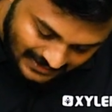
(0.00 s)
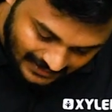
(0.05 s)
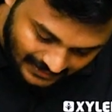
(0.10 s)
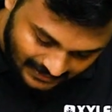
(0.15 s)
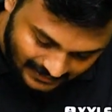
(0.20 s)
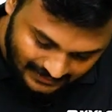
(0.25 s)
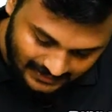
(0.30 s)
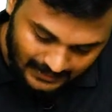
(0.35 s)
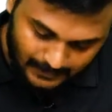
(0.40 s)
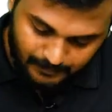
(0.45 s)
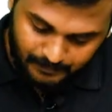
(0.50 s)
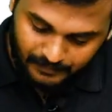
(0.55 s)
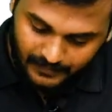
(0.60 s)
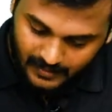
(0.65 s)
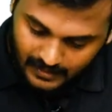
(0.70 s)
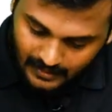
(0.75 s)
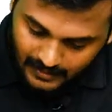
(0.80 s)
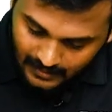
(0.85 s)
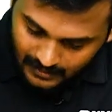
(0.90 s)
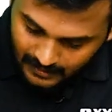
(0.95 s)
CAD. 2
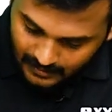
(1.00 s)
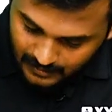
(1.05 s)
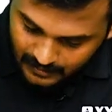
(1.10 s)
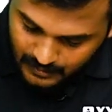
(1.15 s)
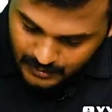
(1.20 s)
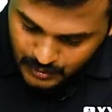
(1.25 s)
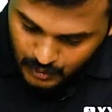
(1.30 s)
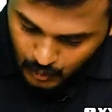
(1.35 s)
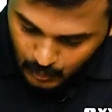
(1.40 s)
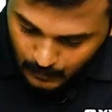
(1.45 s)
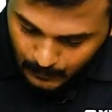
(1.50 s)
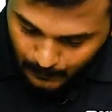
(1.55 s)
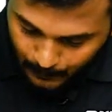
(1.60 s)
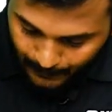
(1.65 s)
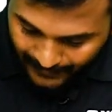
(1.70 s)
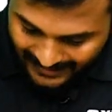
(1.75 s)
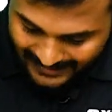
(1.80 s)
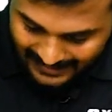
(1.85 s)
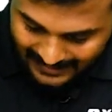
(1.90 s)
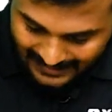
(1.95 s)

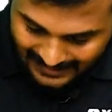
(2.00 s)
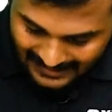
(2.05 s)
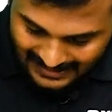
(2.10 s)
pi.